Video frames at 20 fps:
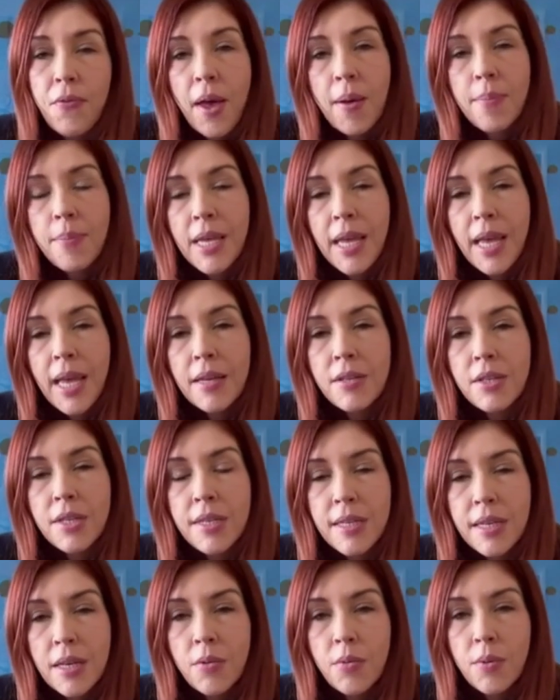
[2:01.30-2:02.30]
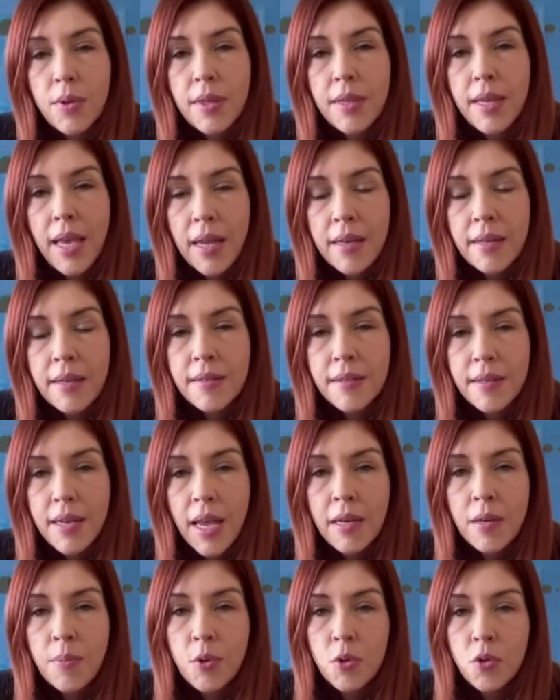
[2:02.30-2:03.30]
family had to deal with the
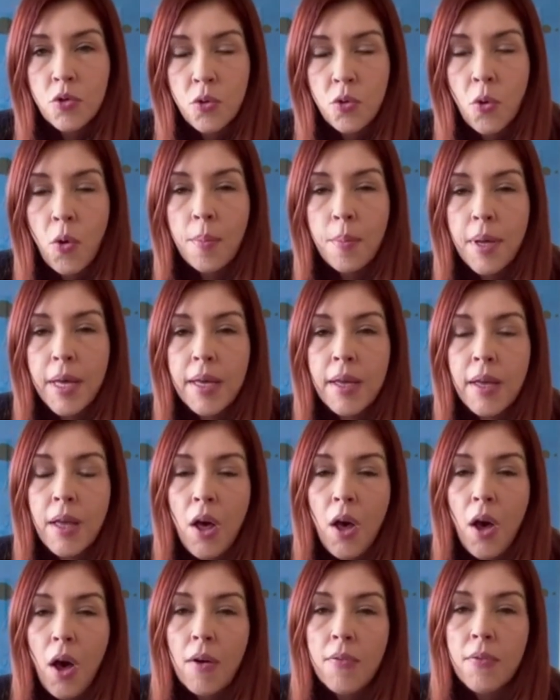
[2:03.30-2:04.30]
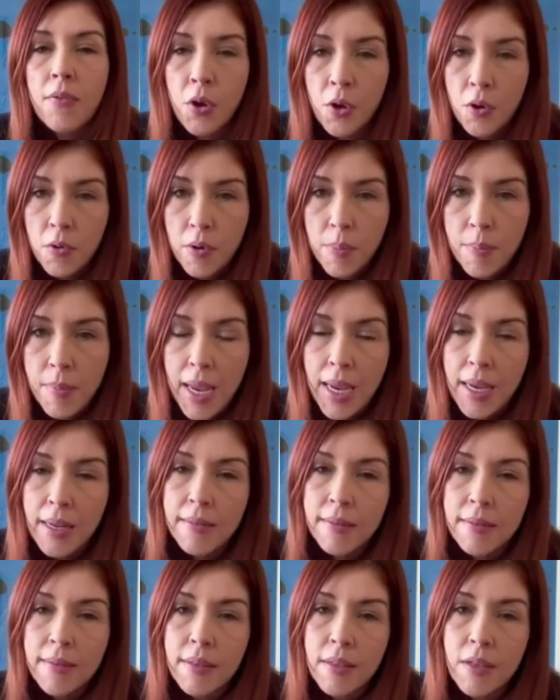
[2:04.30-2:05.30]
understandable trauma of her
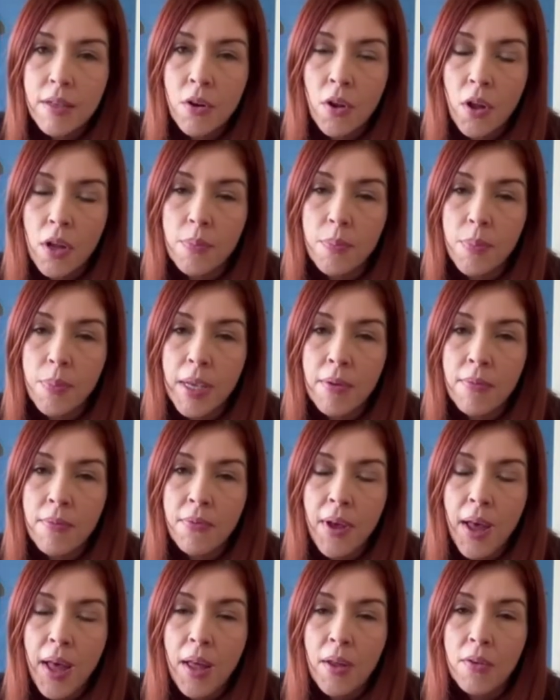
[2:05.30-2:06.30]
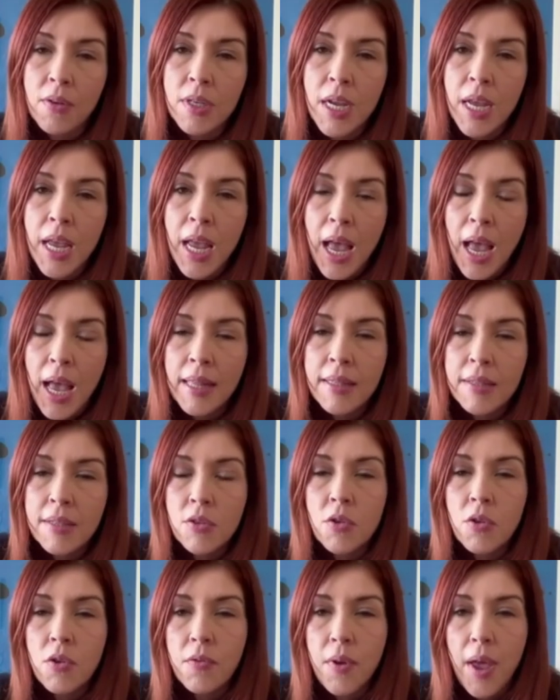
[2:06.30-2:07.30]
remains not being found and the
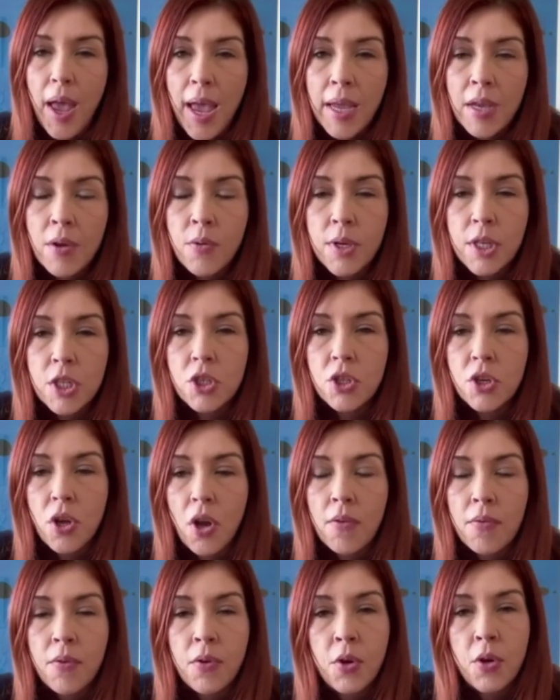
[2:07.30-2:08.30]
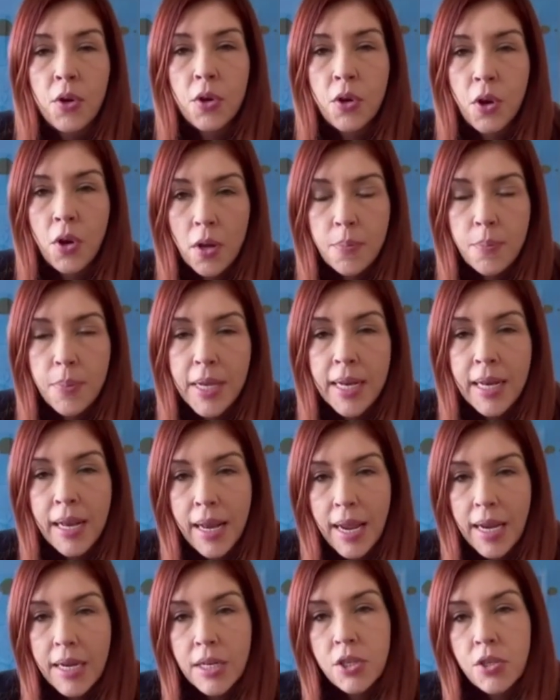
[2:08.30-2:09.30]
sort of anguish of her not being
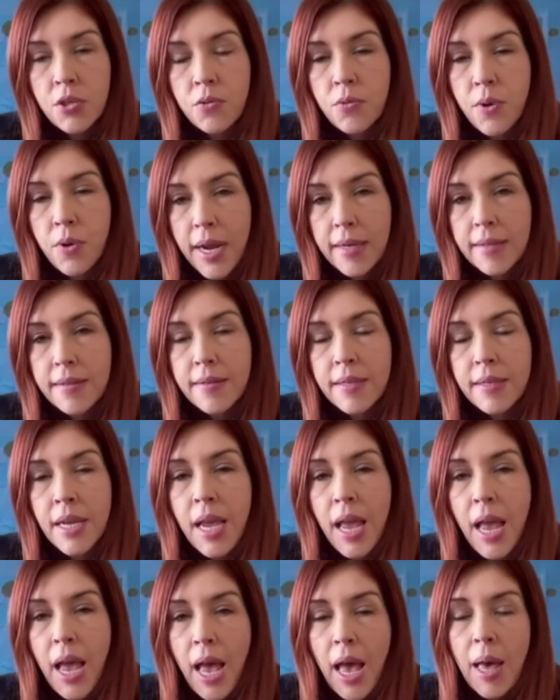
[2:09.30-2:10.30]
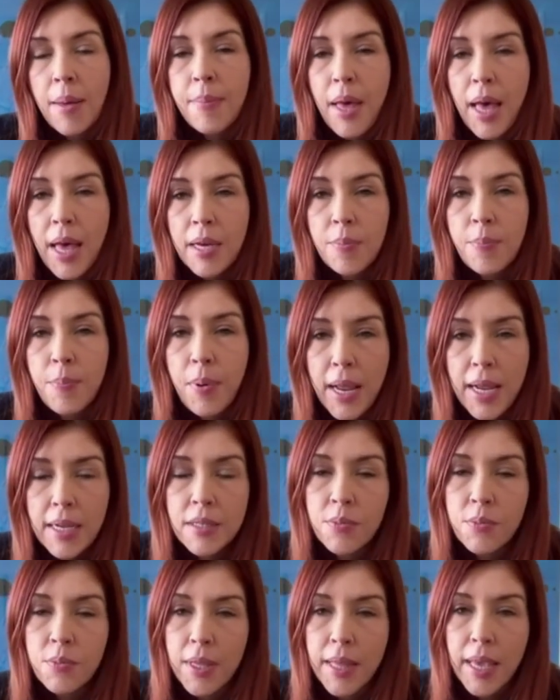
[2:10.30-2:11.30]
laid to rest at a
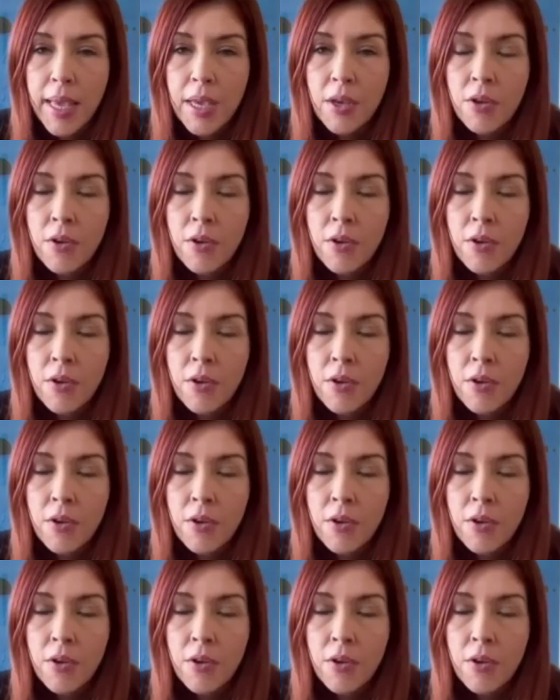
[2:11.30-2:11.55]
place where they